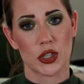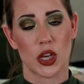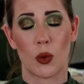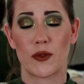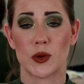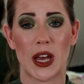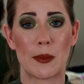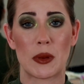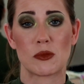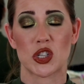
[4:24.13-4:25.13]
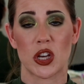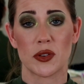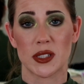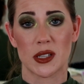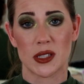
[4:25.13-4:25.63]
So if you type in
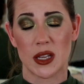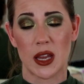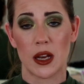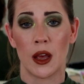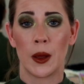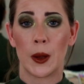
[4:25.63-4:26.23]
Michelle16,